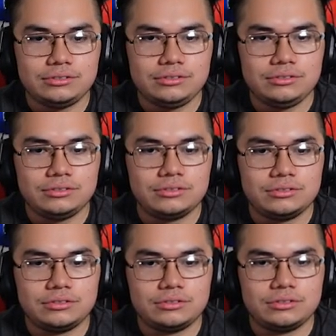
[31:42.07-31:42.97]

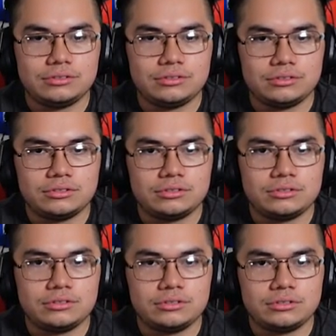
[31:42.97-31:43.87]

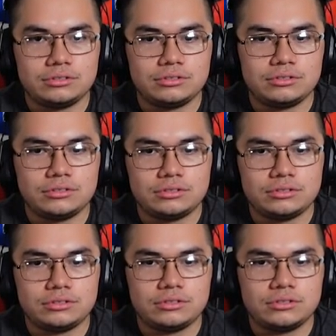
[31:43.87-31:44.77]

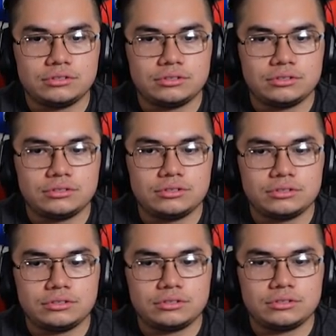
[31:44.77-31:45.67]

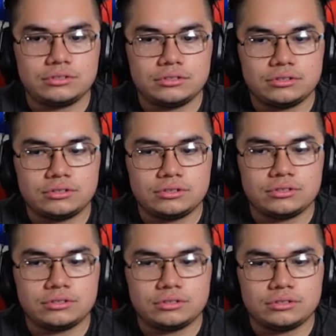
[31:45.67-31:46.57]

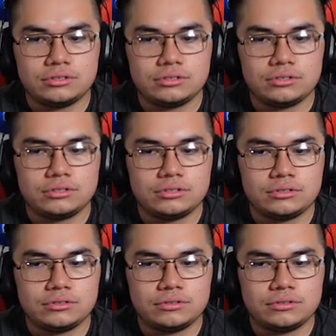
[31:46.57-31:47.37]
This person isn't speaking.